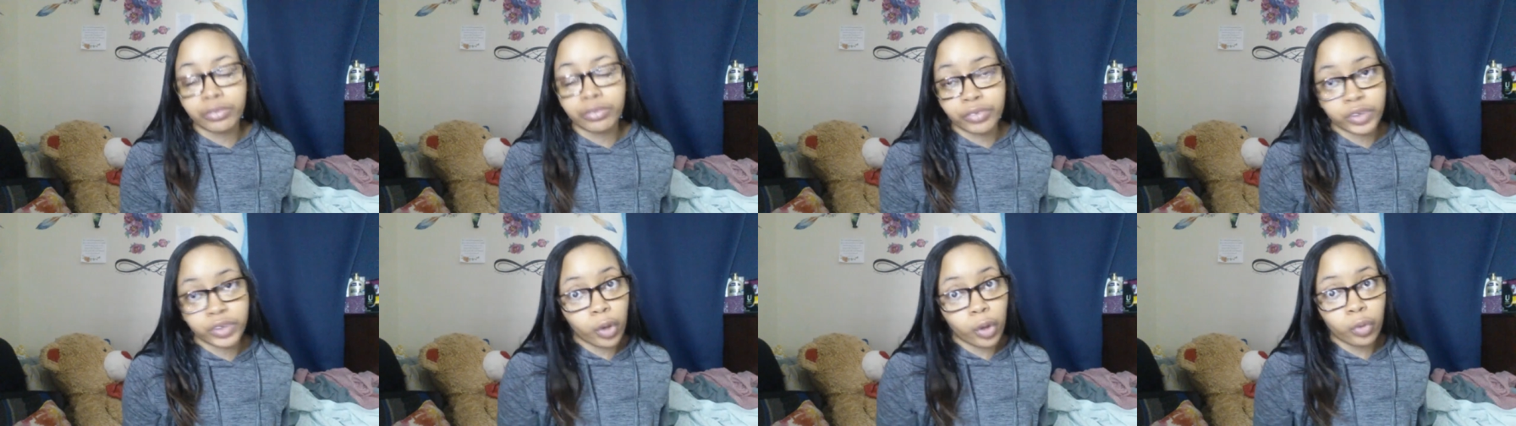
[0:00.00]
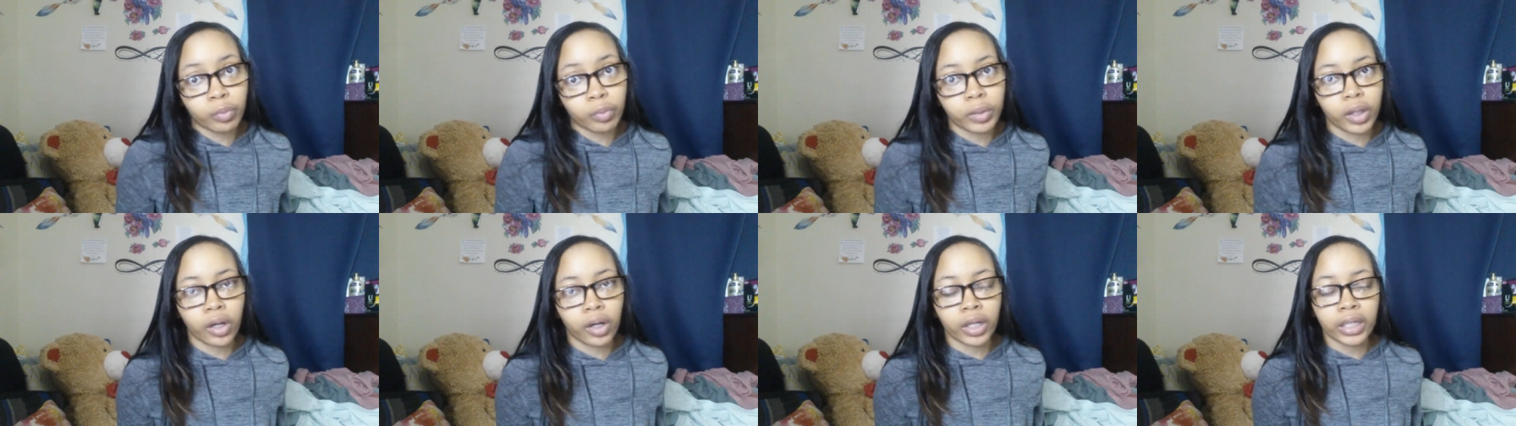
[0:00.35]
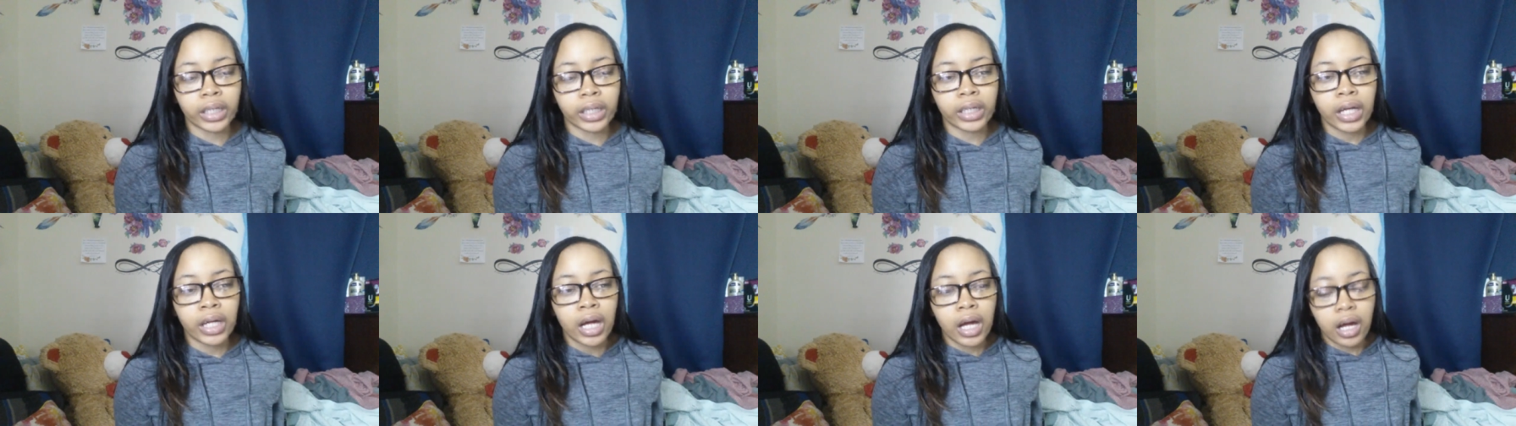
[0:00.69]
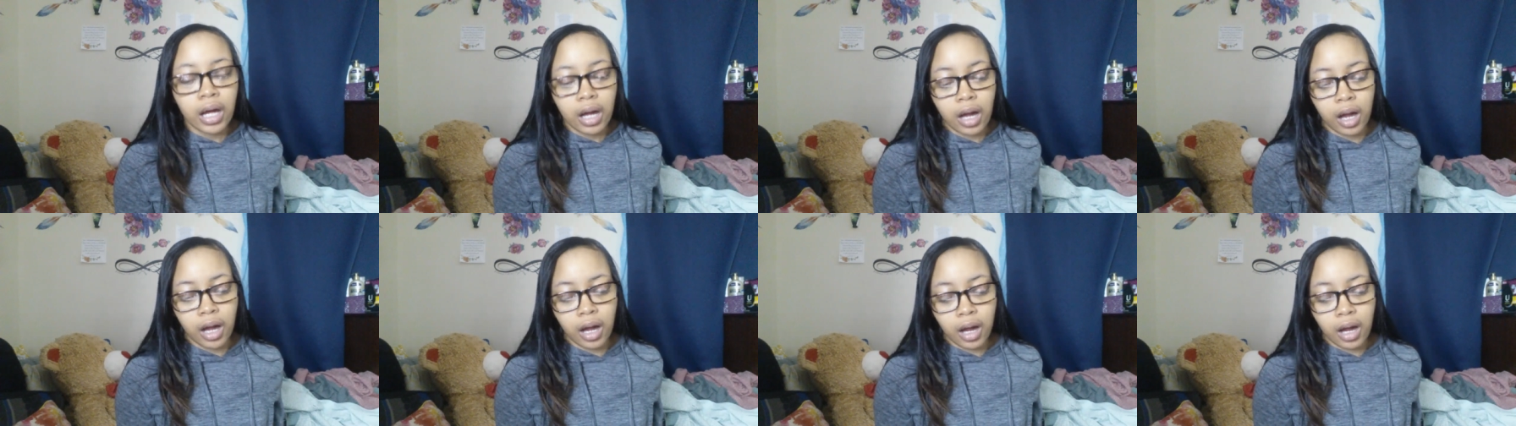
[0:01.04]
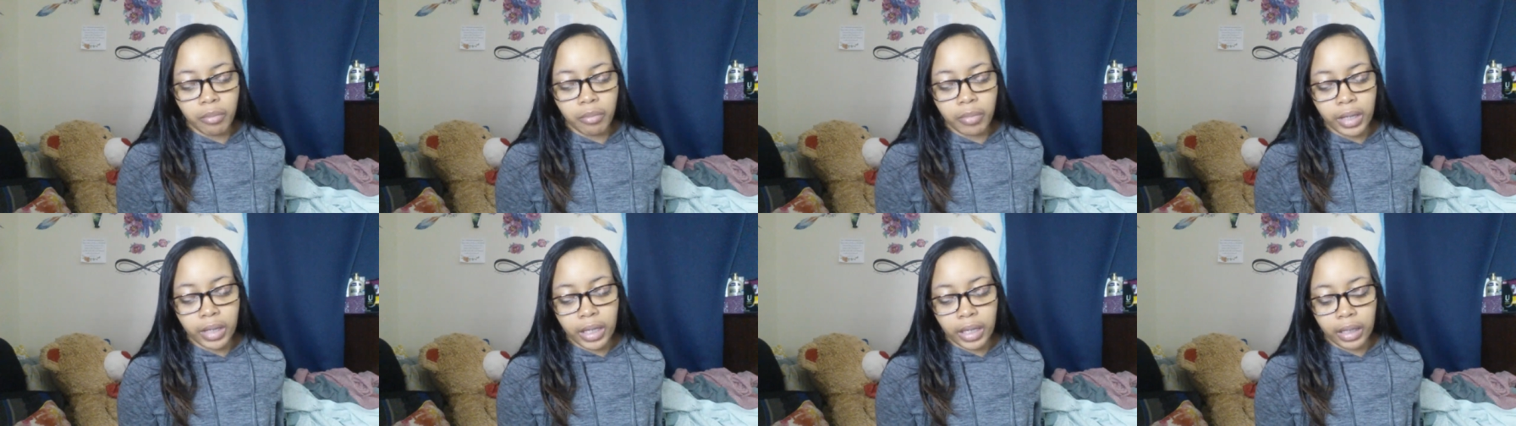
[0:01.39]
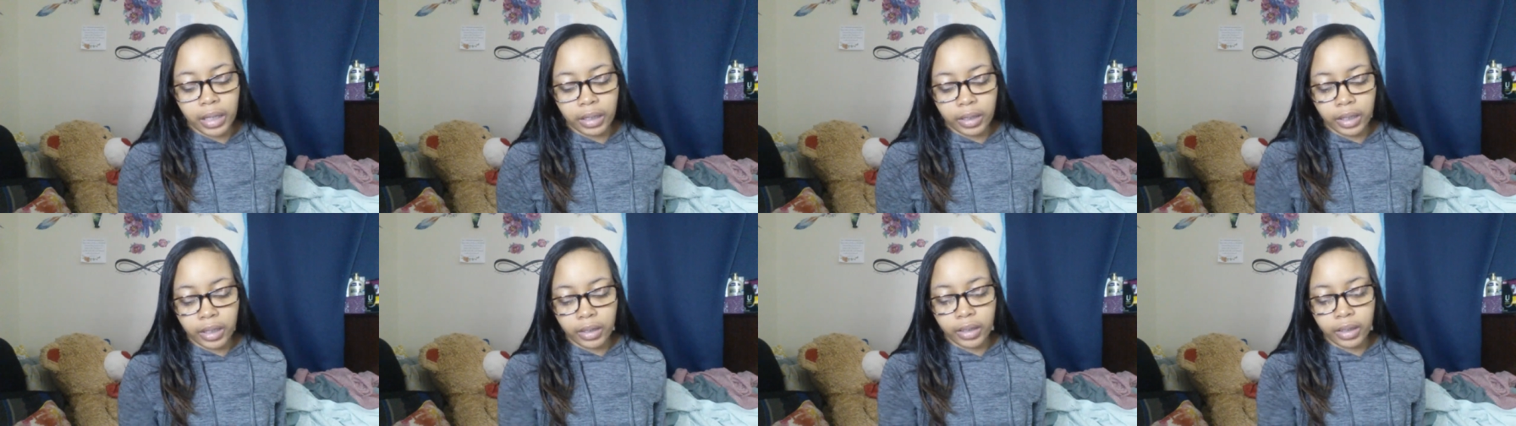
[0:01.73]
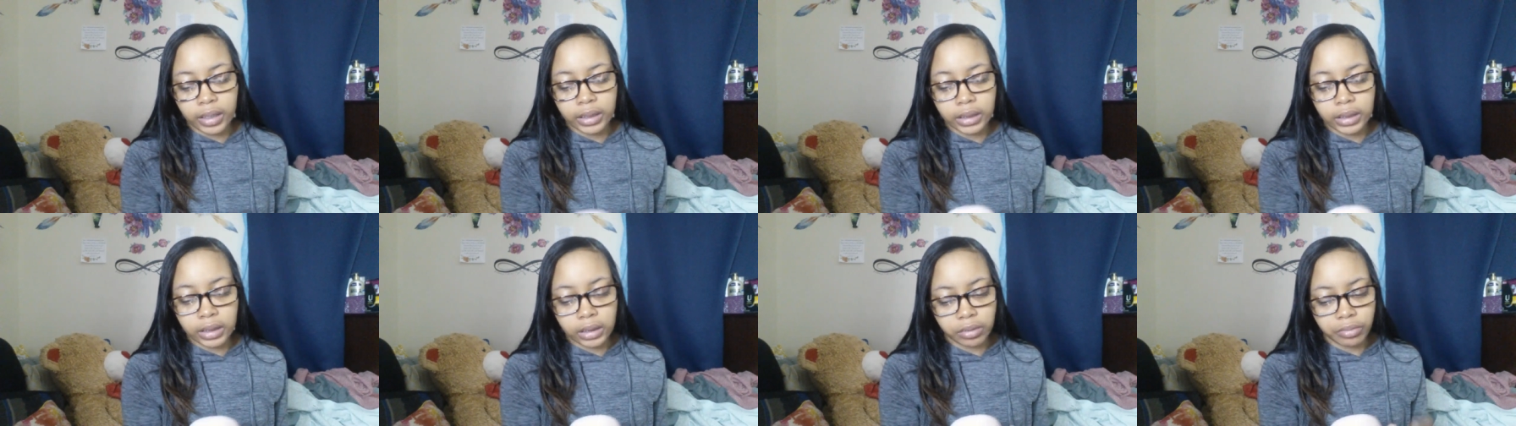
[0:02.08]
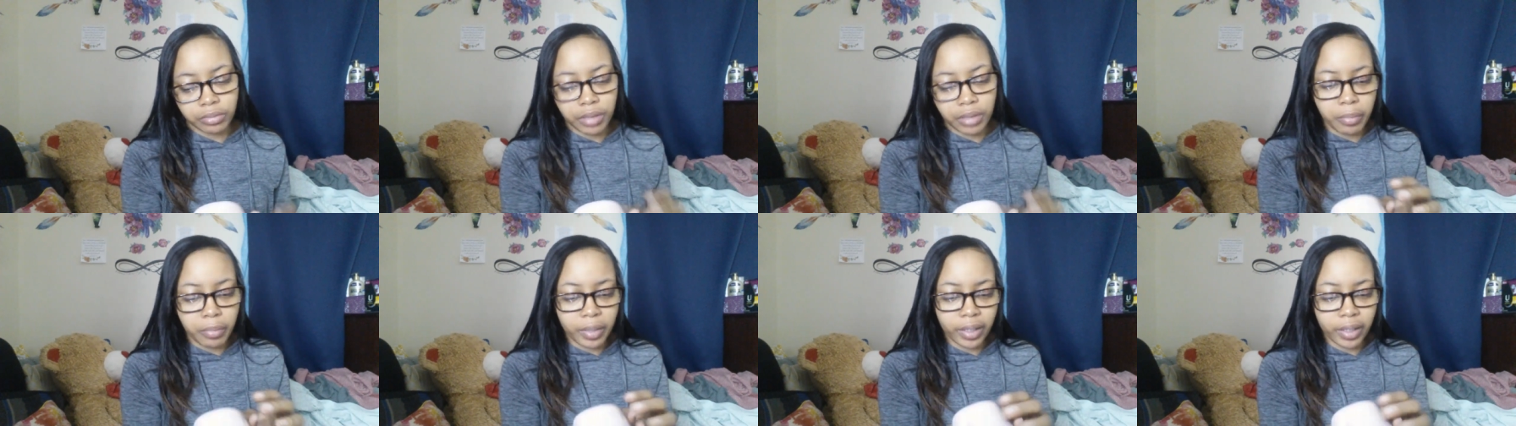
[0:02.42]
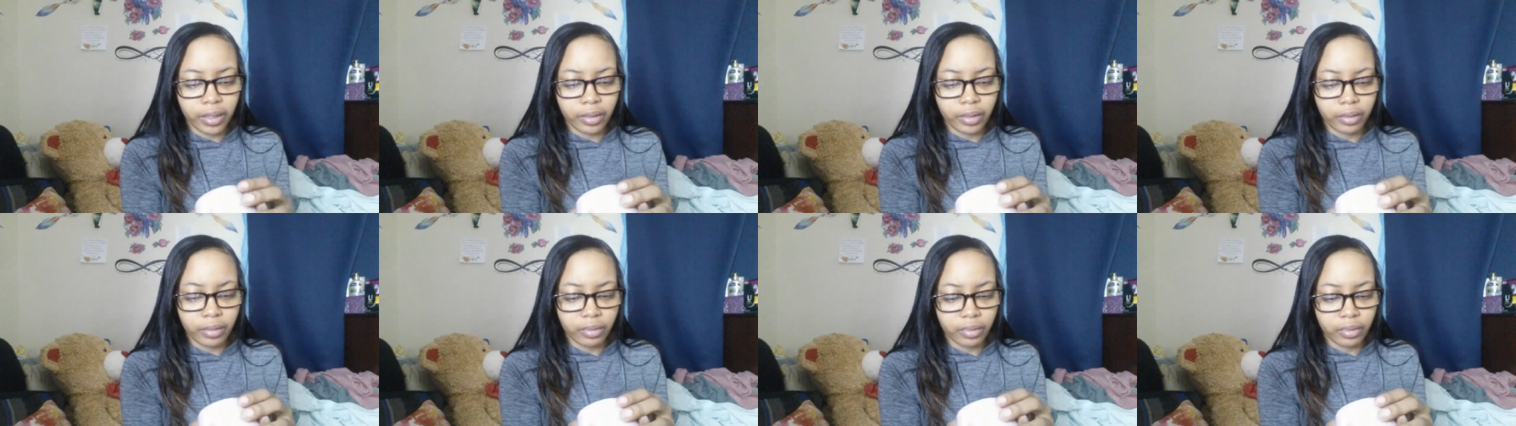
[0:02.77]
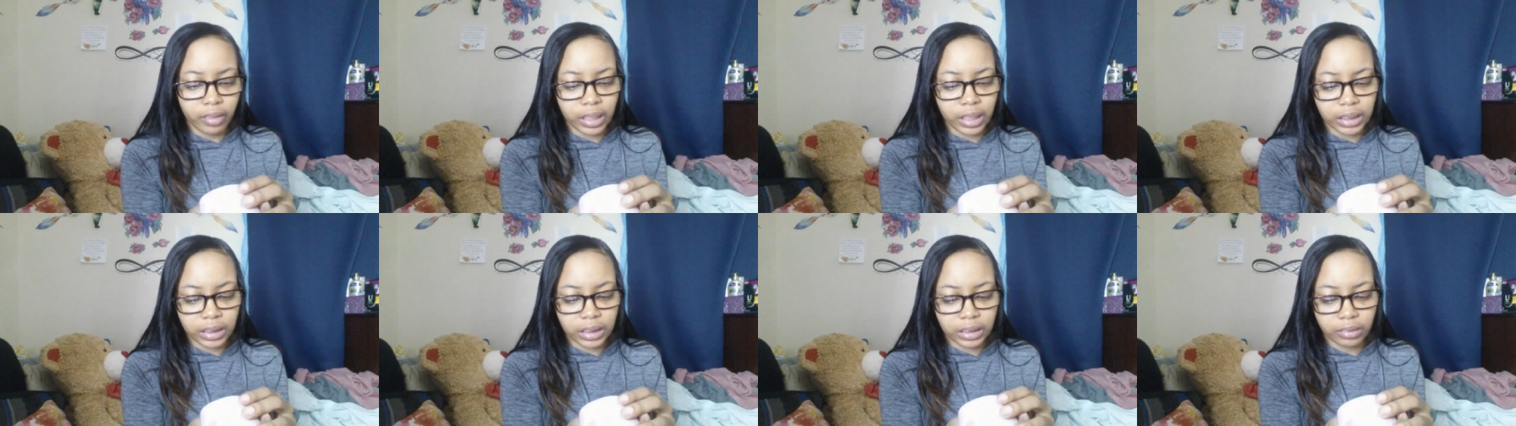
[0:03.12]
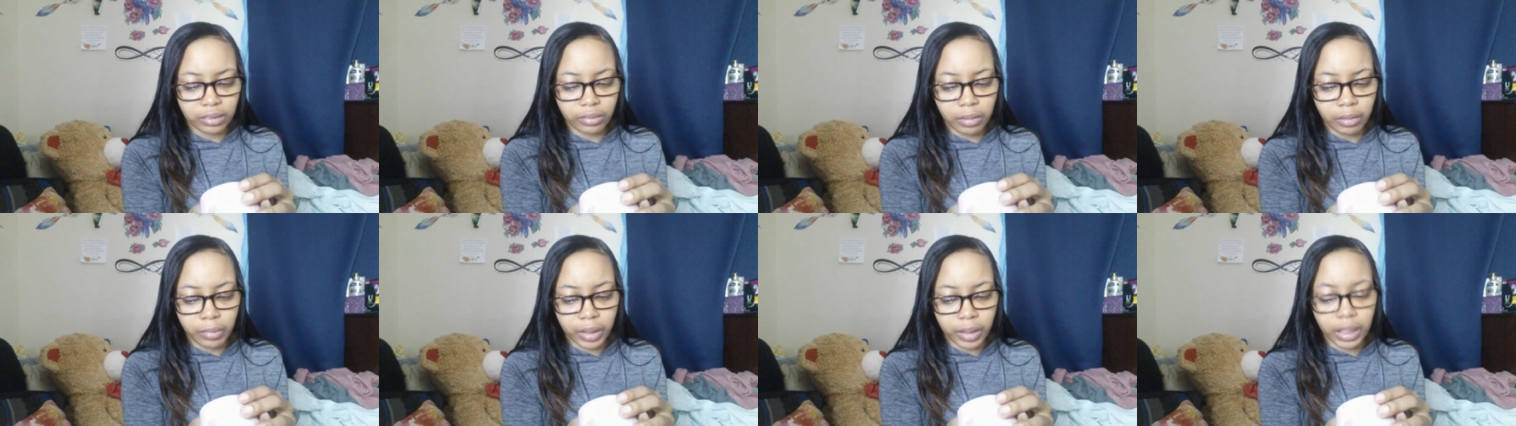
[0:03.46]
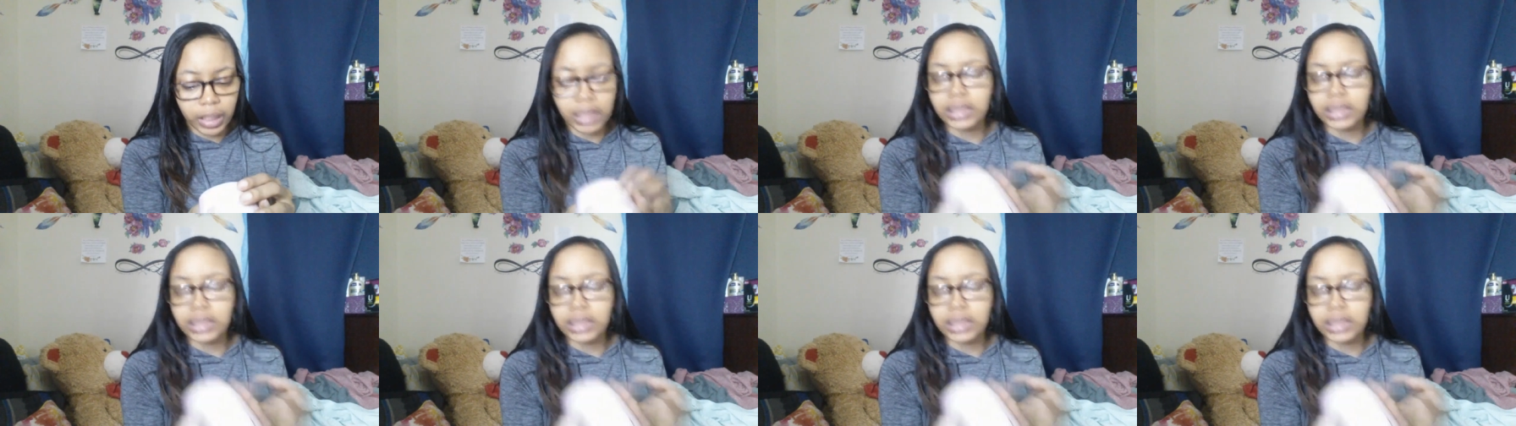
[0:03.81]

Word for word: you, sold me on it. Um, and this is ceramic is it ceramic?